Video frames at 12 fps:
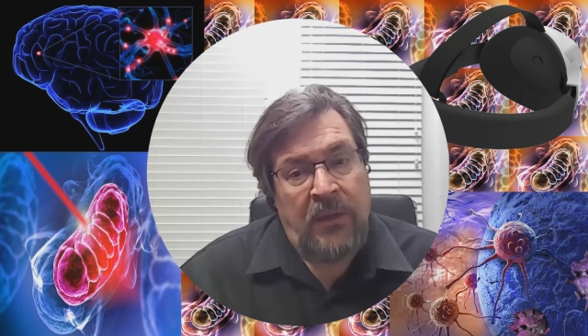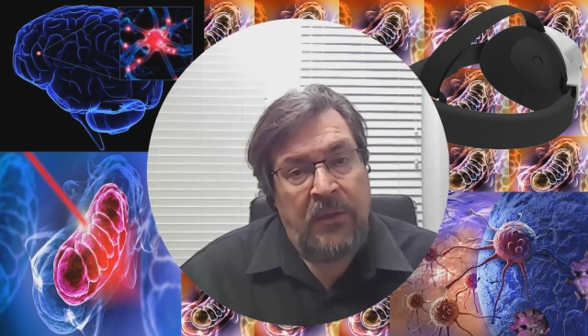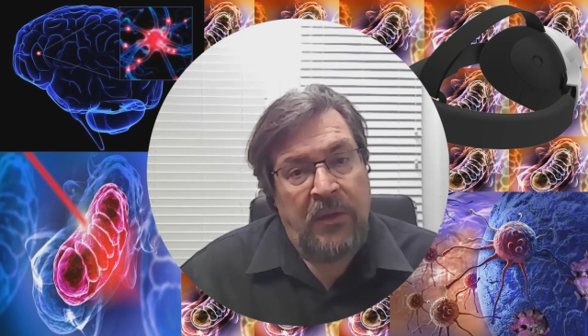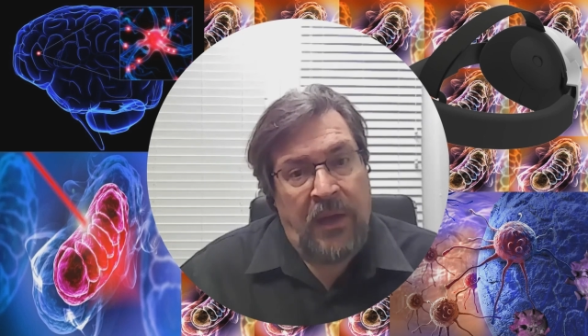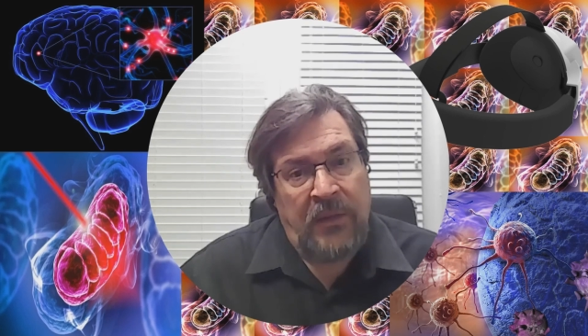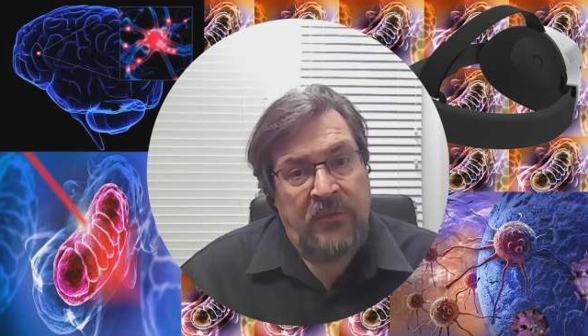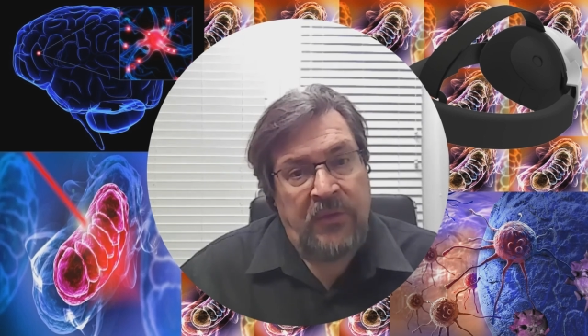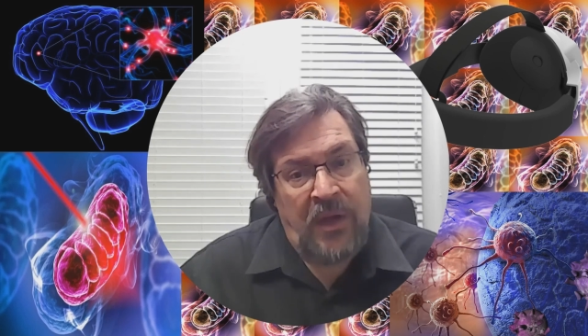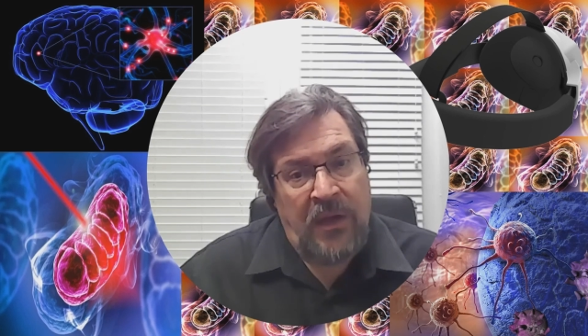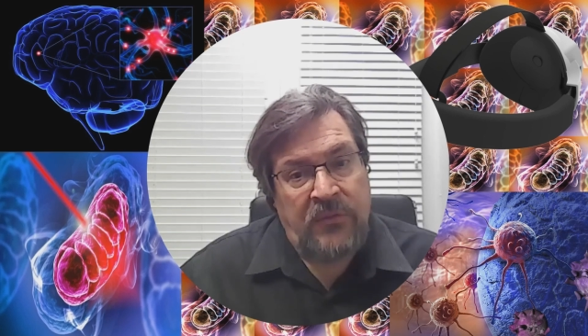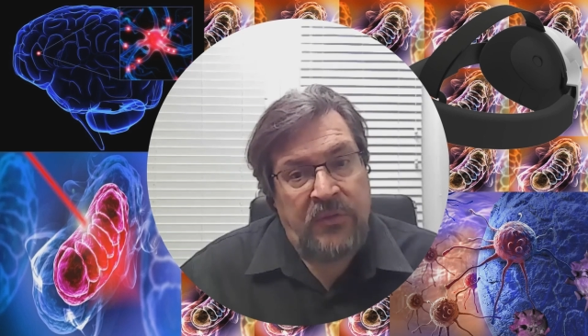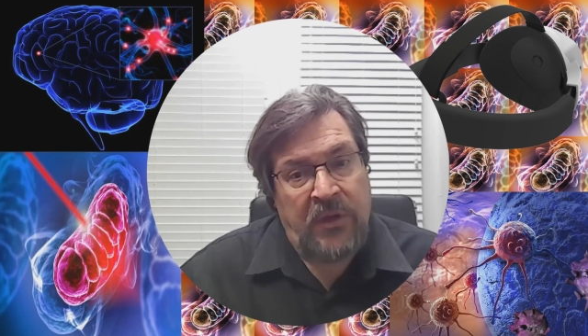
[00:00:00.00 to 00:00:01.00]

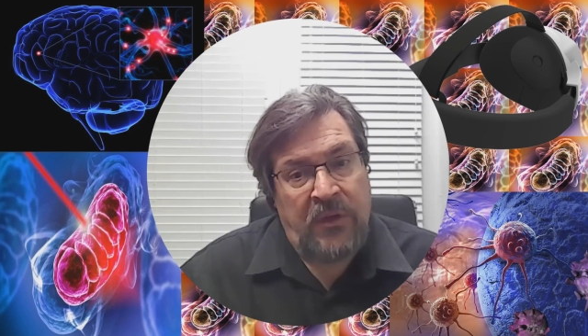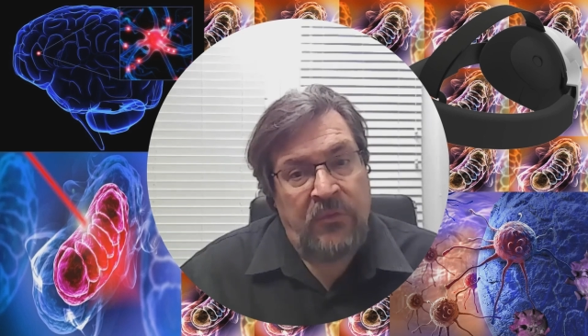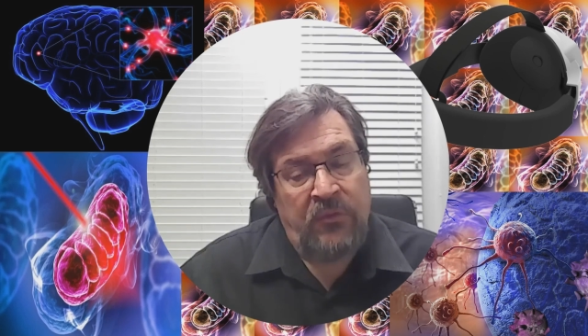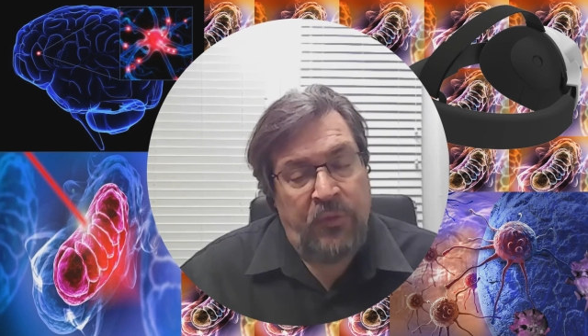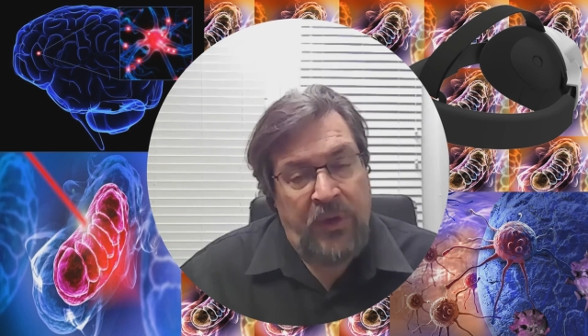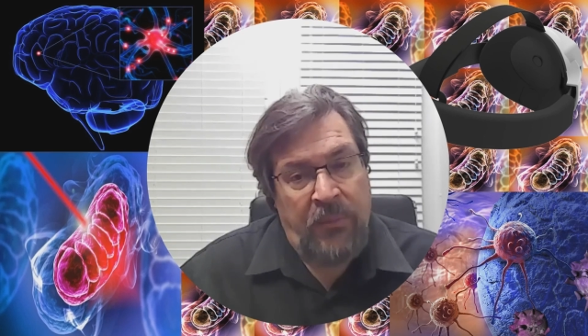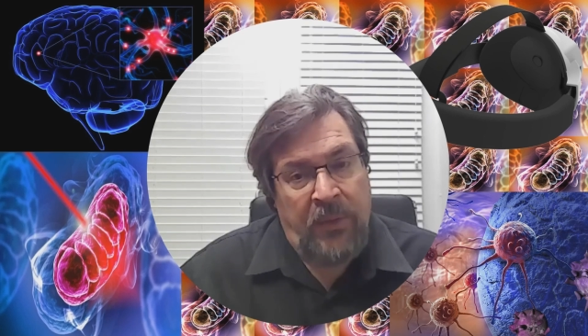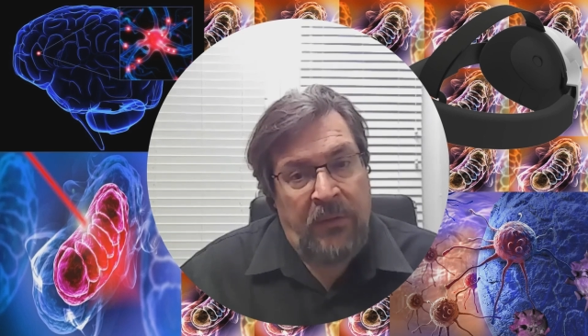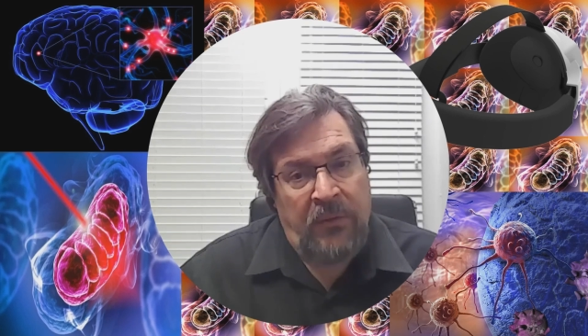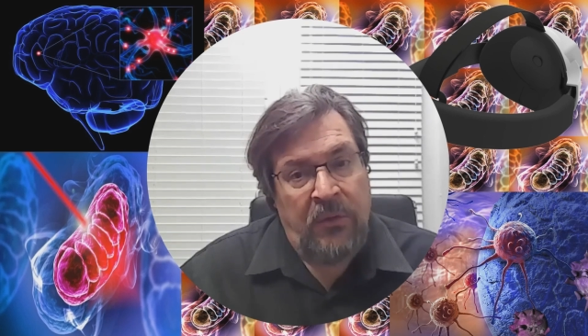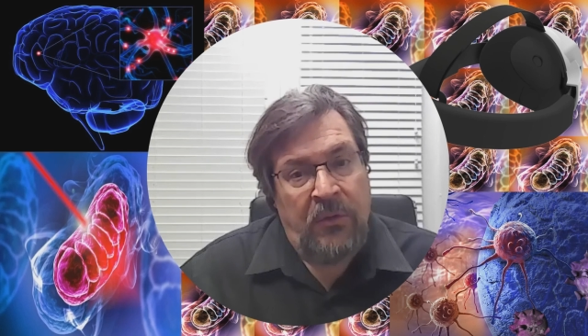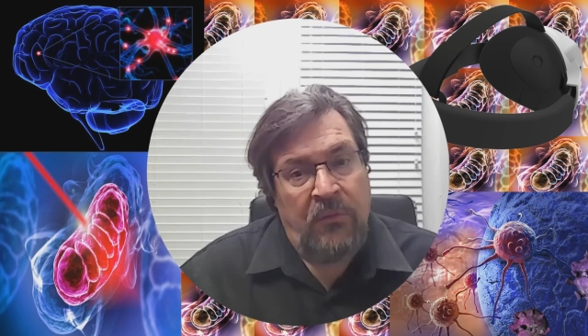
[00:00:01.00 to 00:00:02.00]
non-toxic treatment
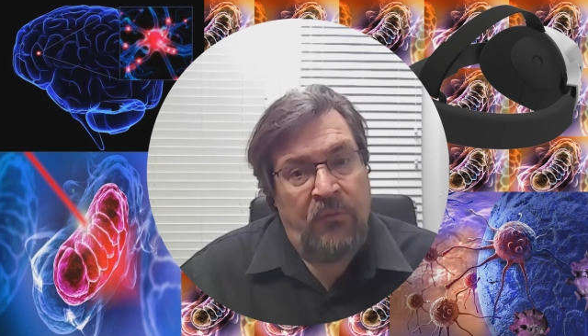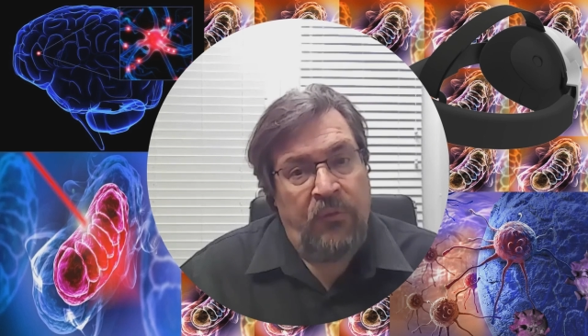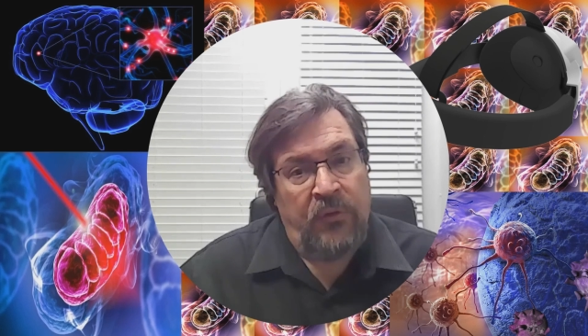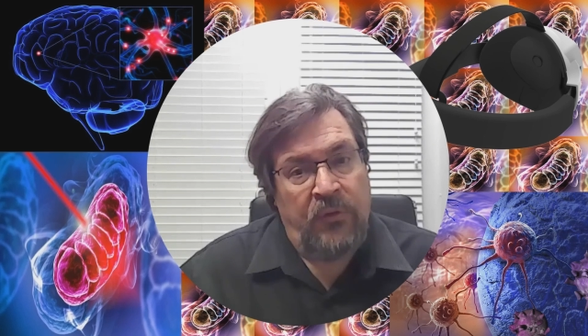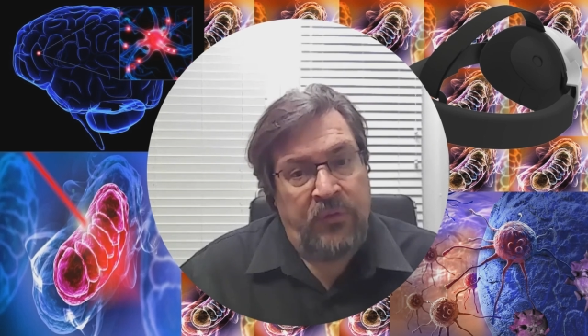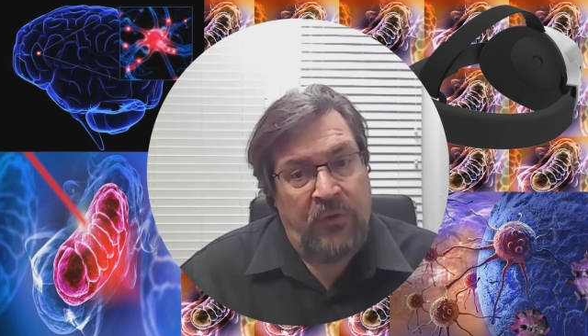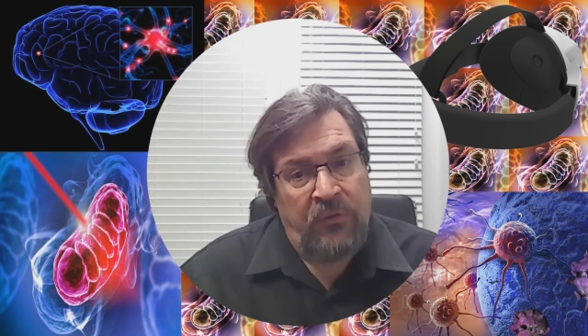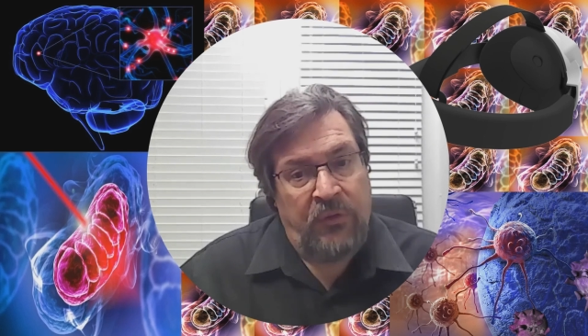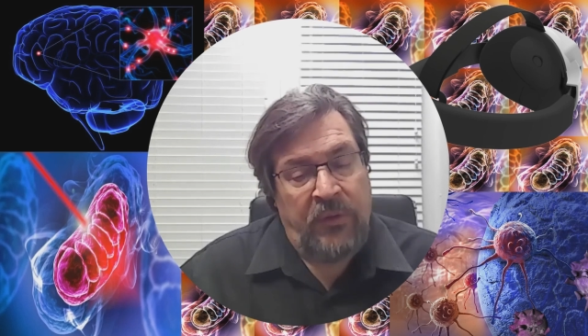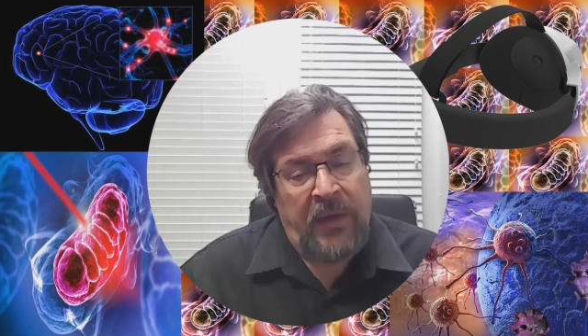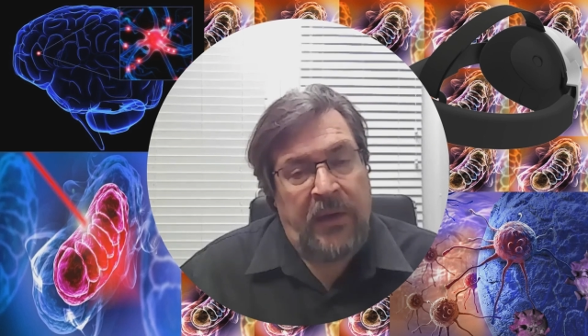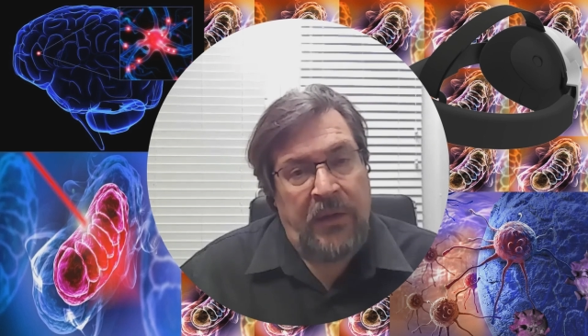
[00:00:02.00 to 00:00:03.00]
for children
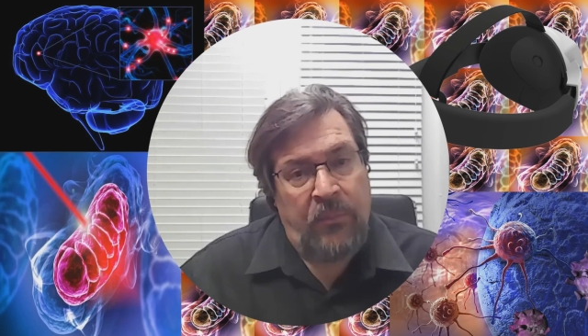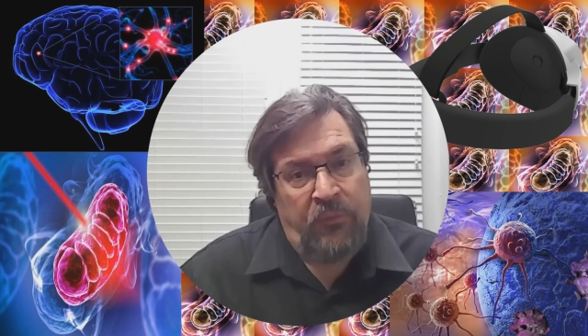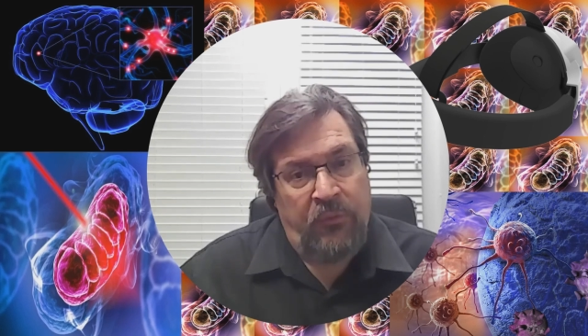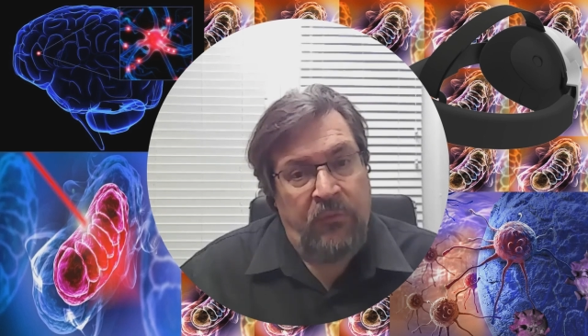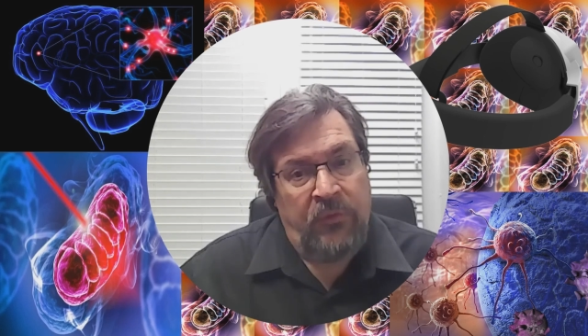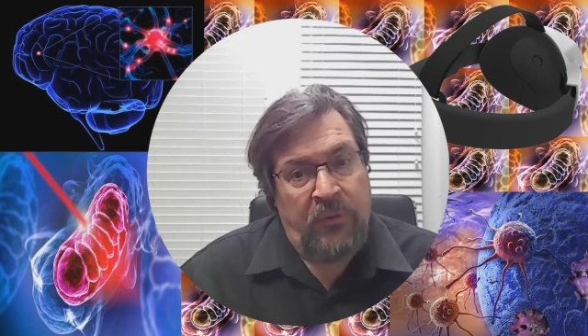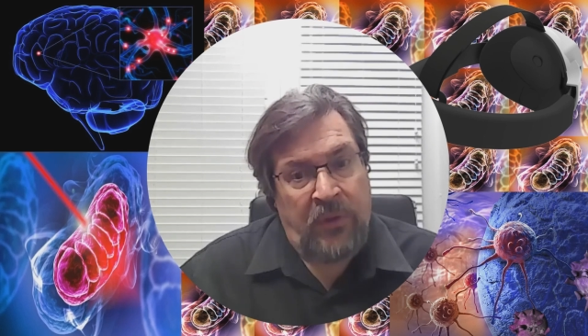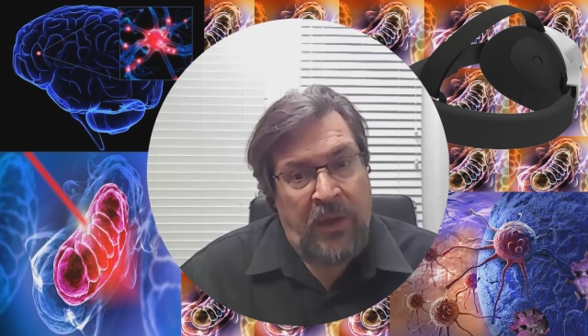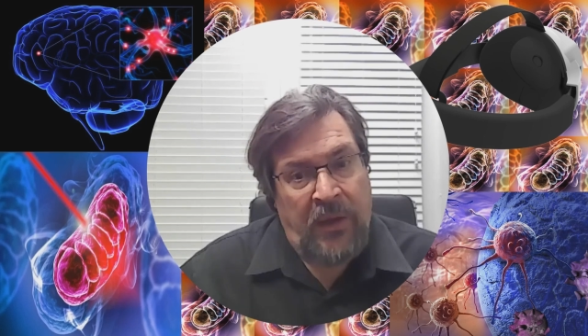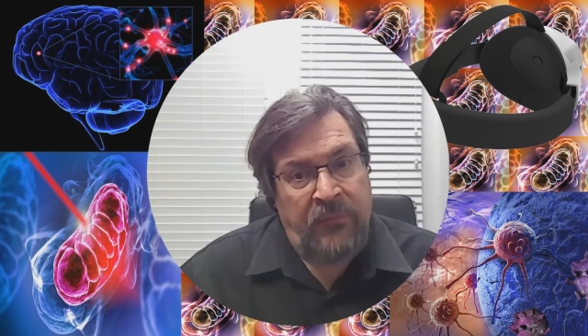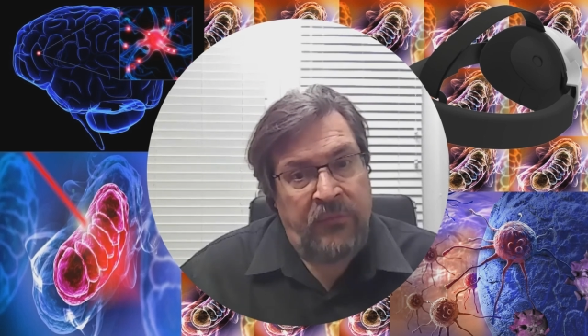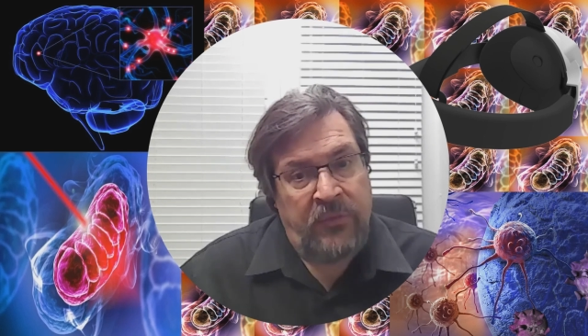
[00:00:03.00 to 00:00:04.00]
that can improve their
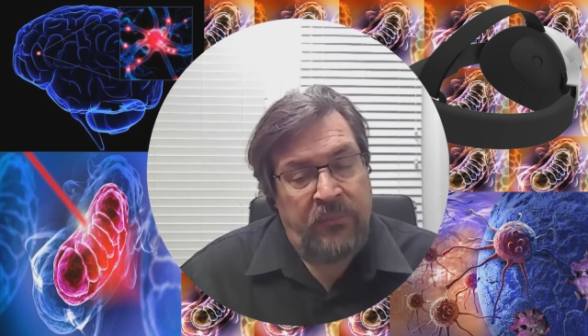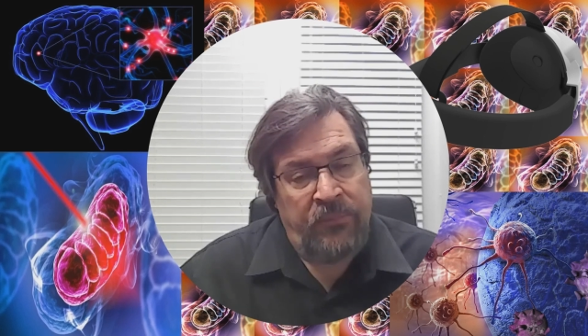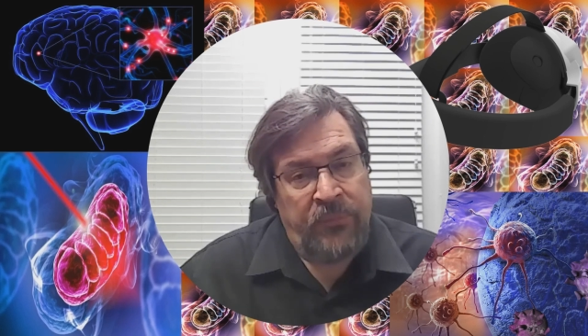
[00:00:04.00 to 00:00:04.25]
lives.